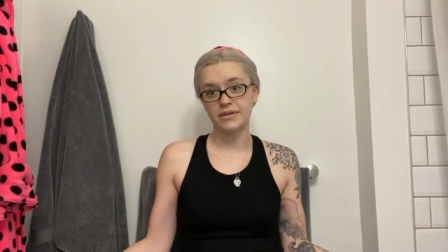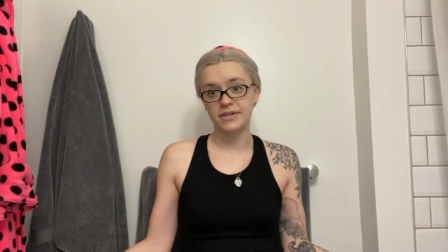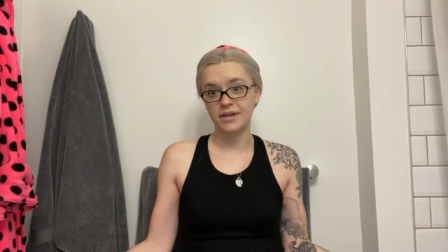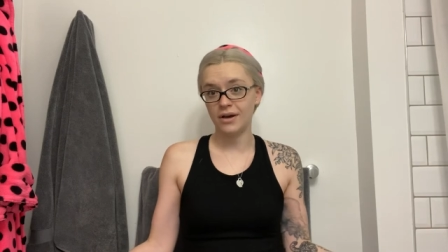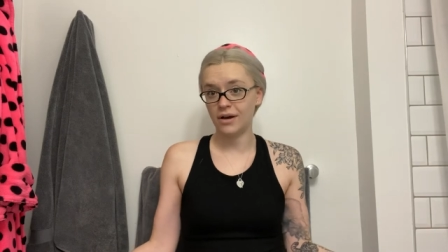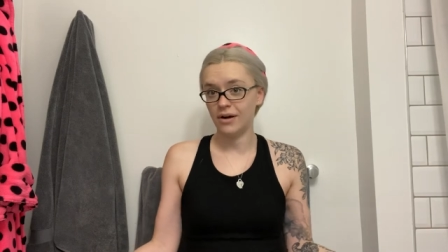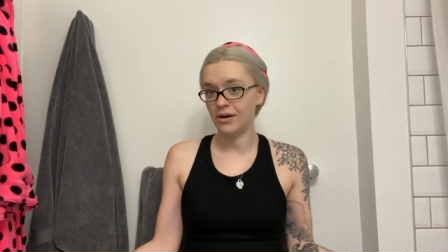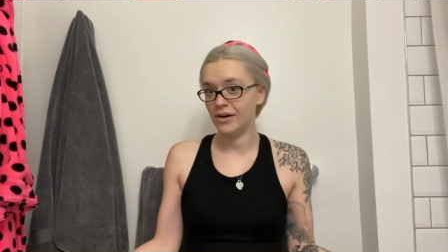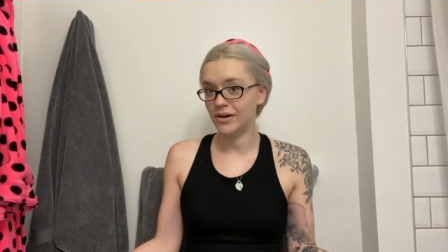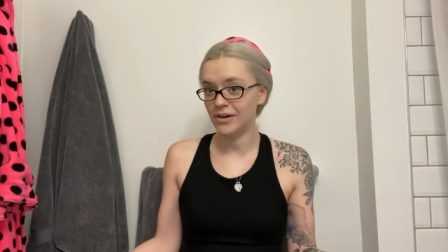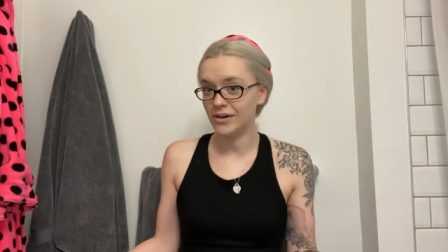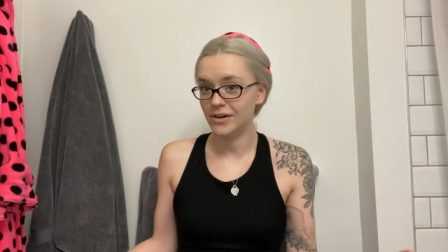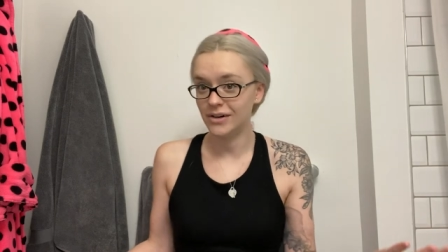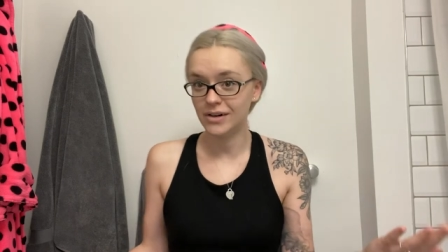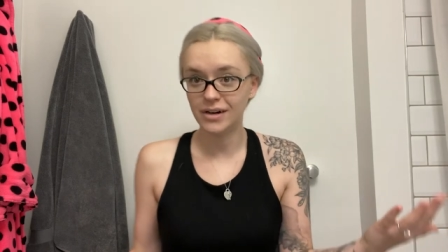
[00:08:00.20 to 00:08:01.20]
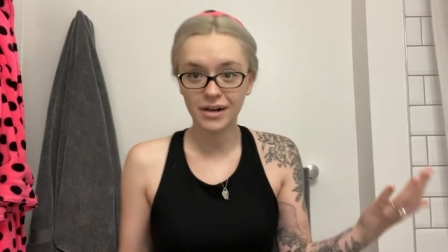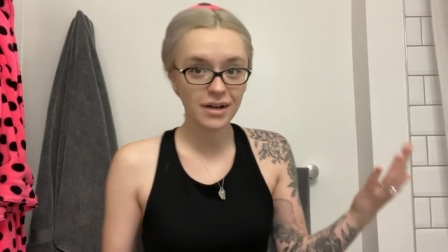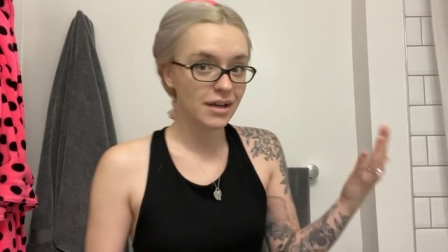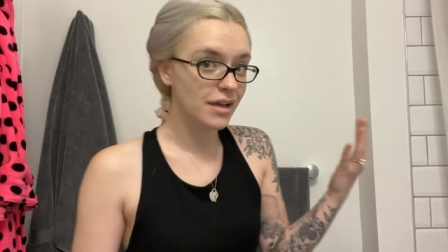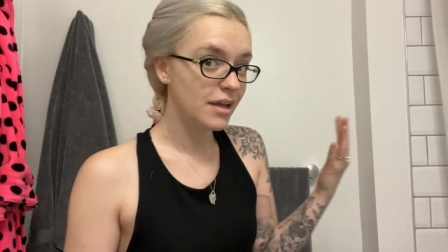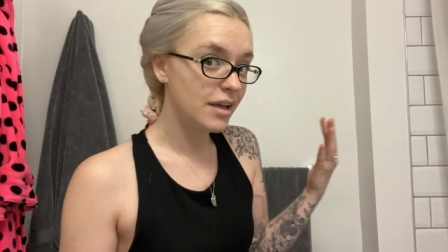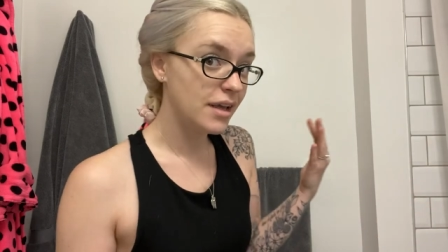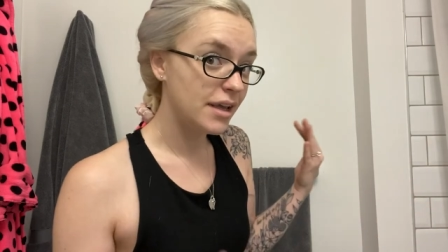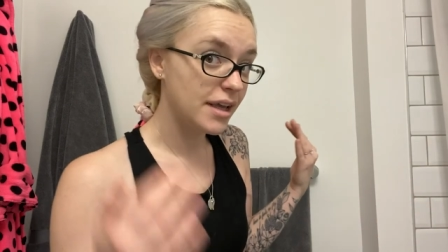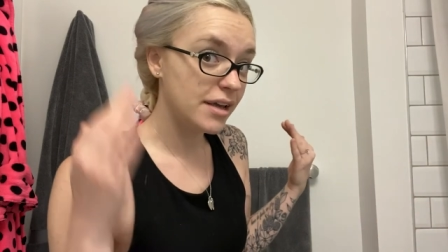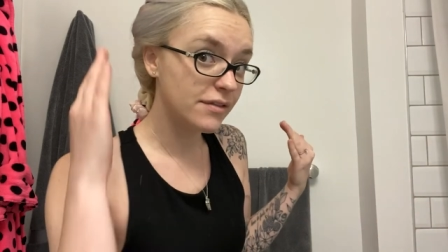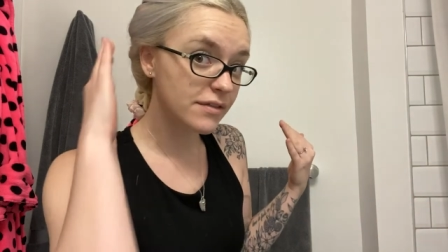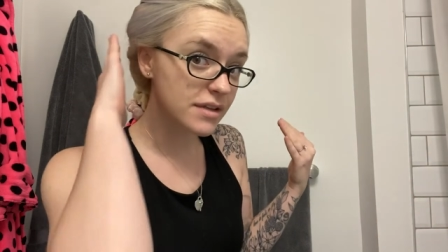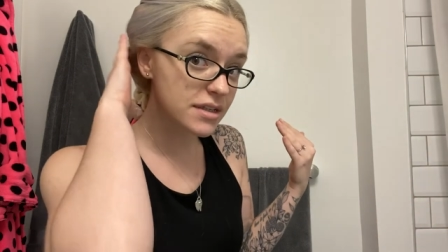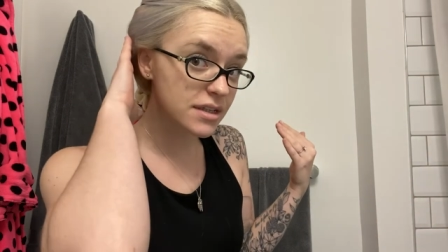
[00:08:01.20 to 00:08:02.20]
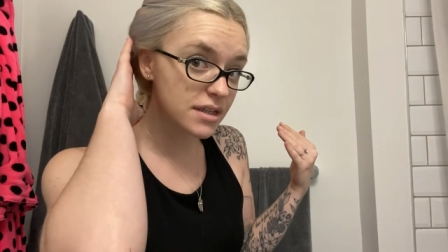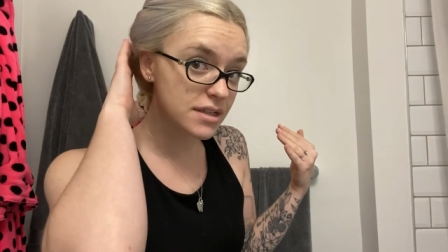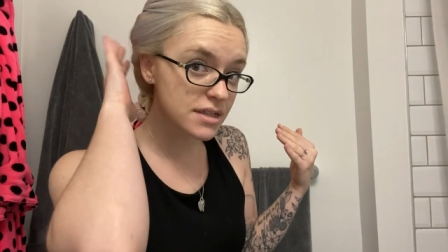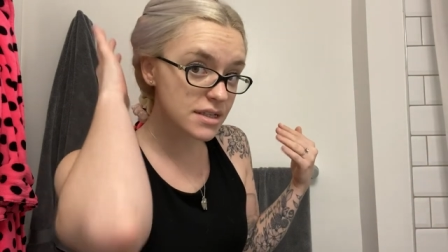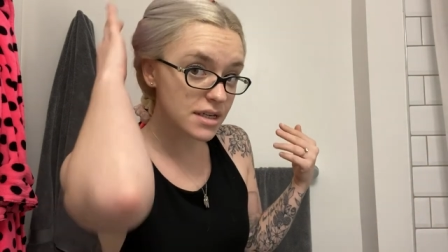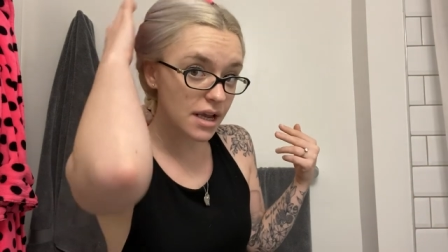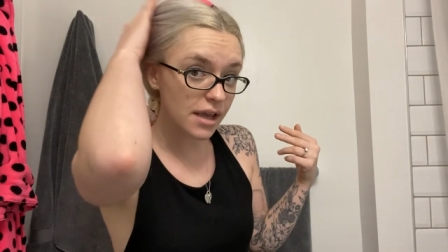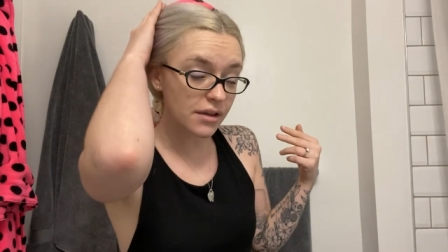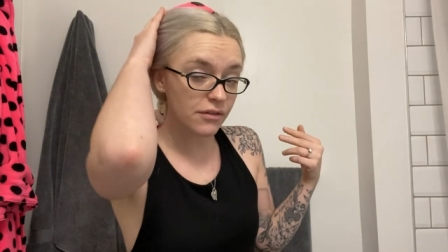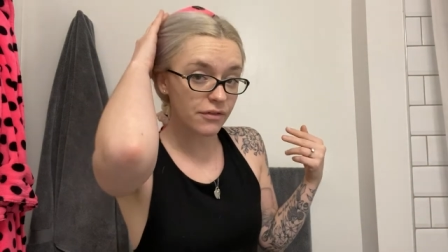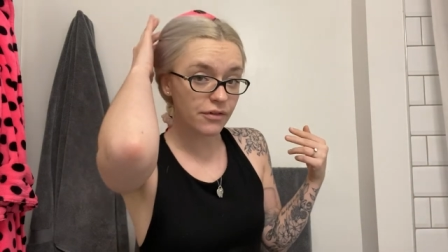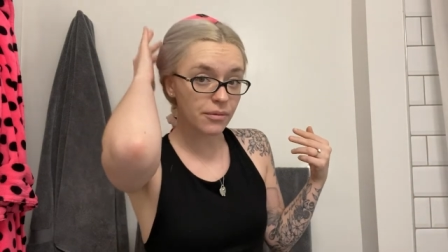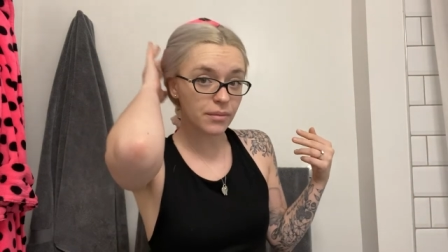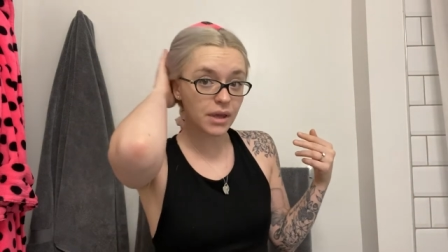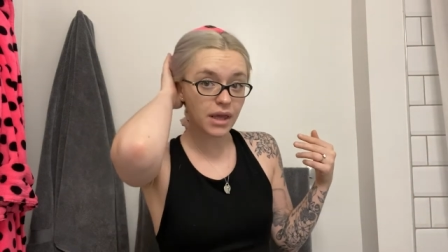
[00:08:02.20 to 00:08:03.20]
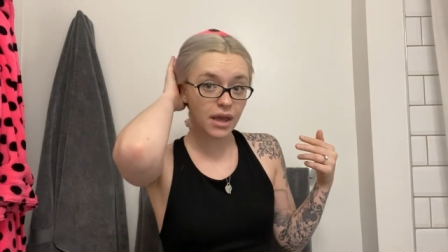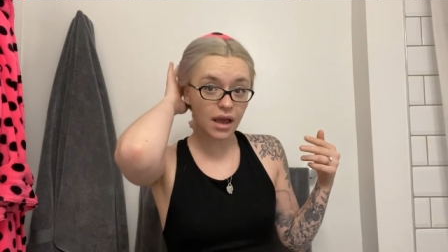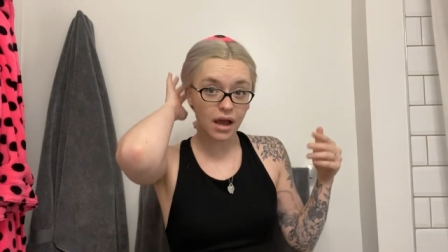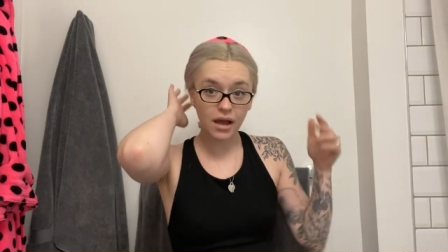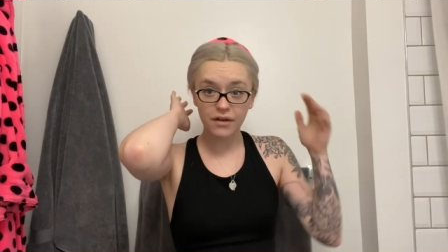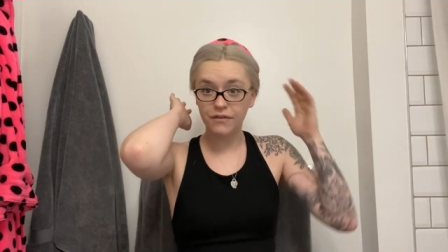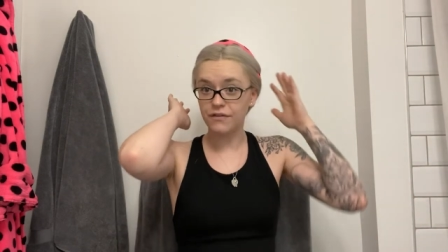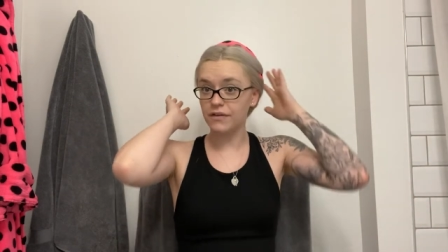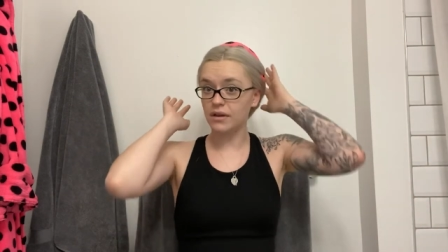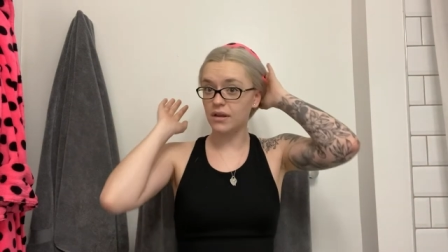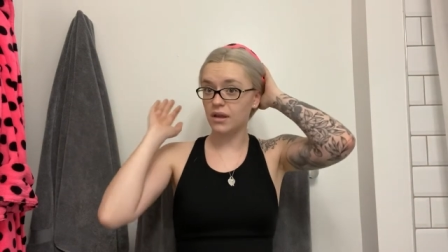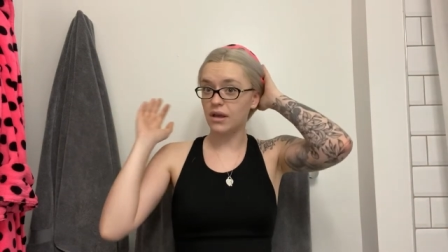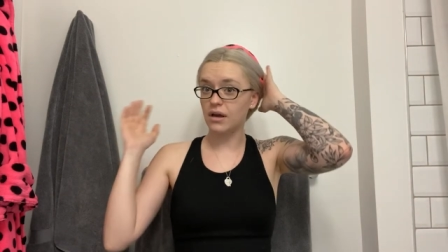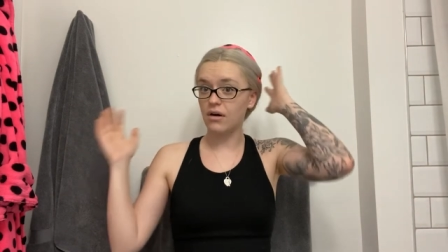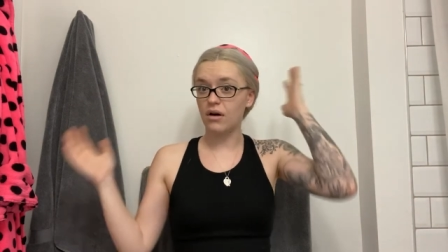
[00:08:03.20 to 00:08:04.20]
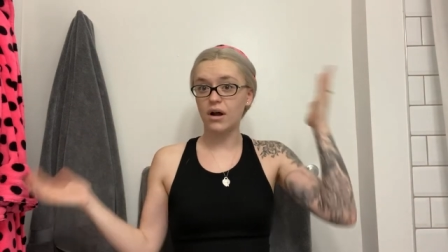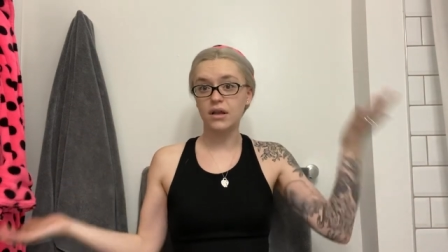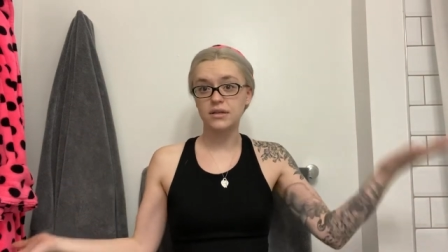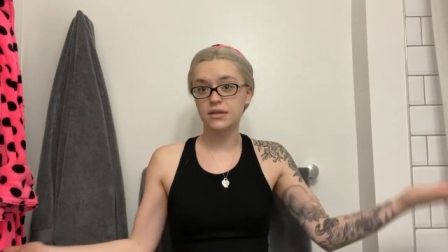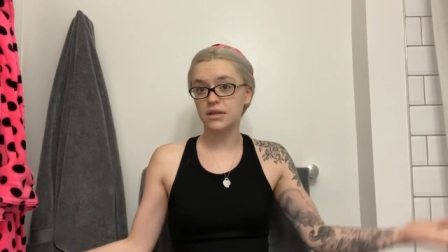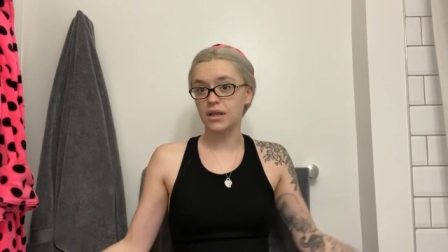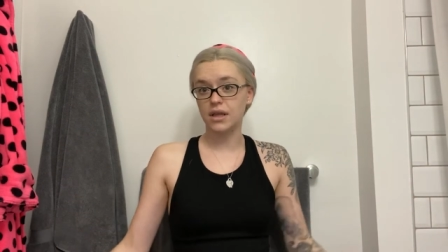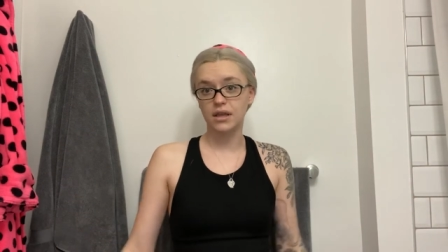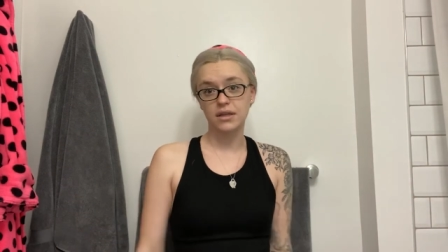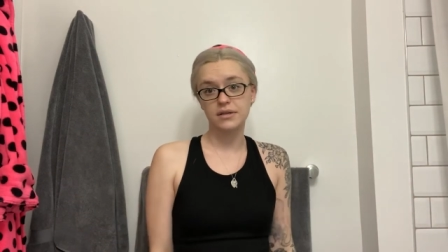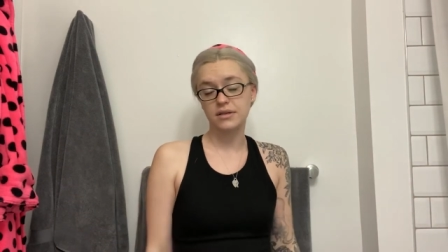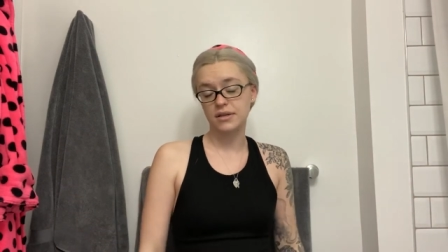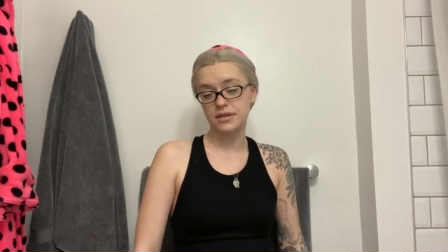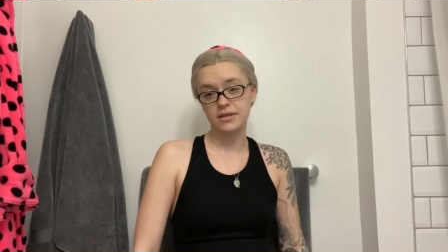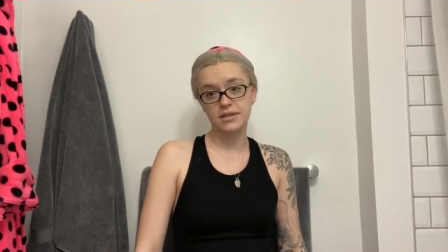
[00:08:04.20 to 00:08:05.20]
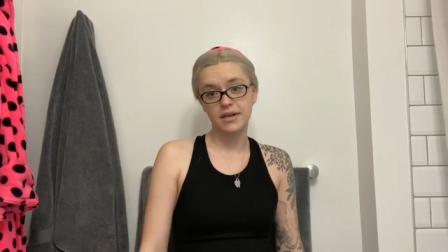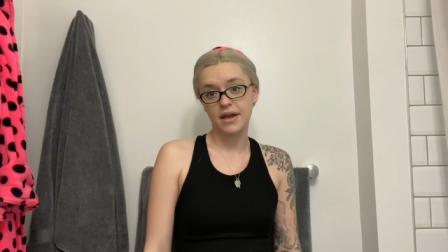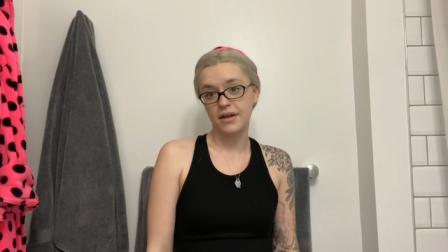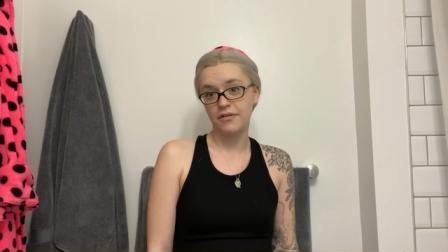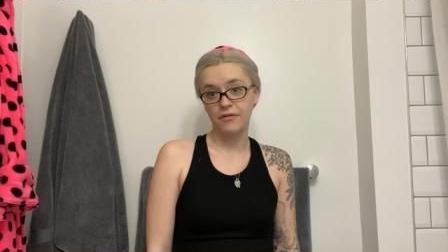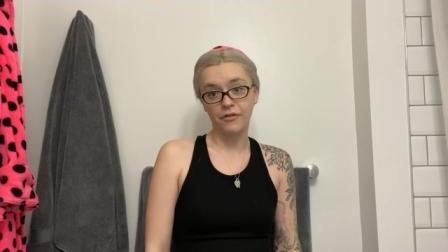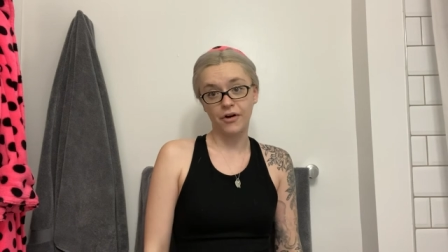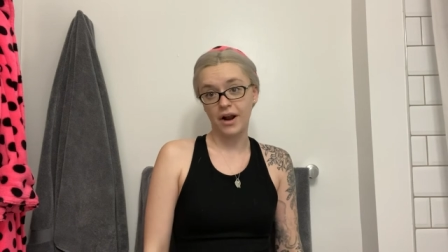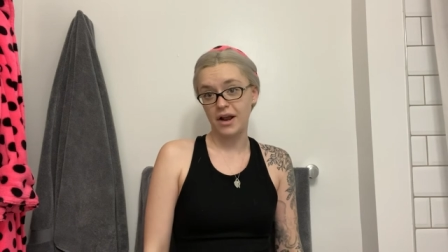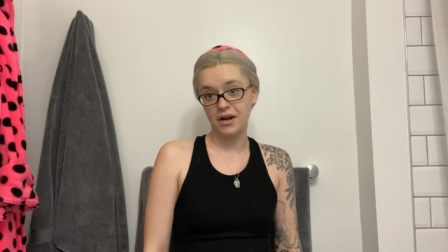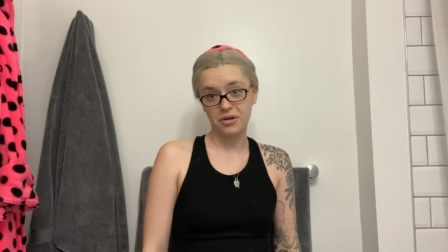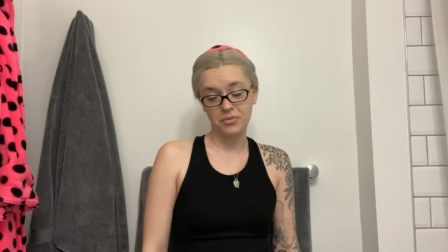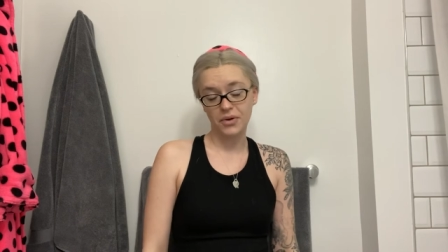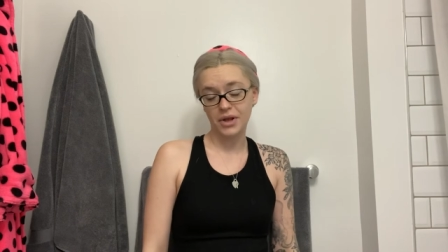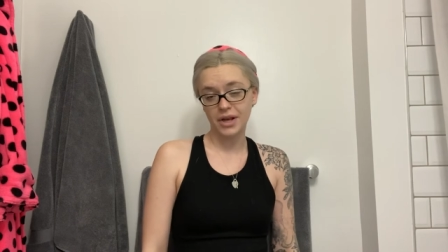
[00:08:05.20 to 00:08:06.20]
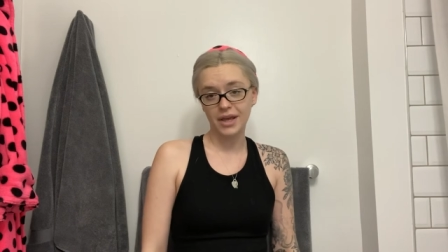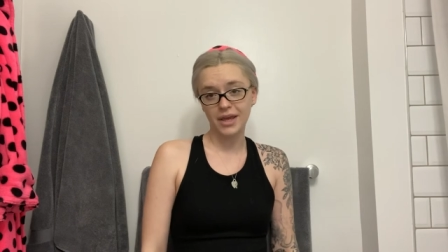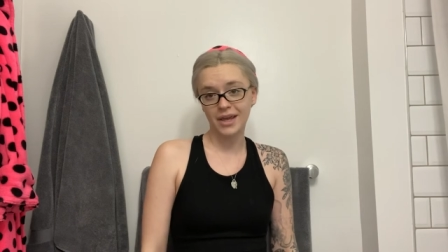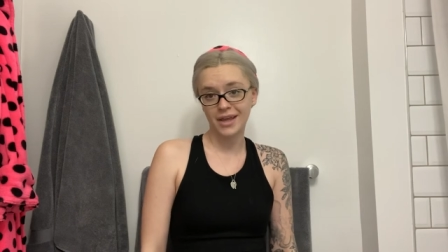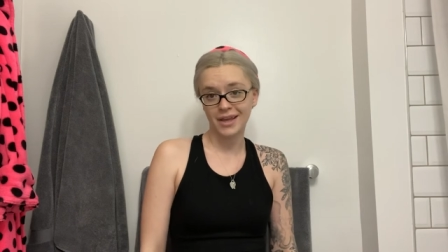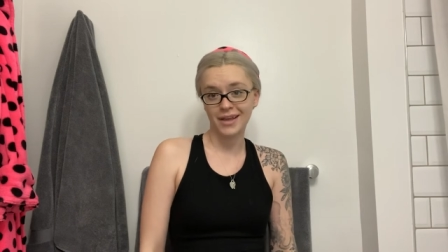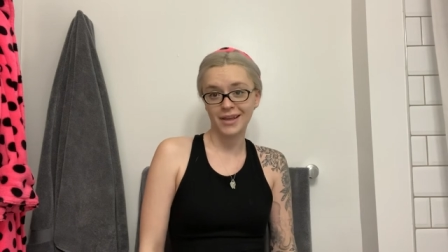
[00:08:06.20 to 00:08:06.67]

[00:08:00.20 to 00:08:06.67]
so if this can stay in for me, I feel like, honestly, like, this can stay in for anybody.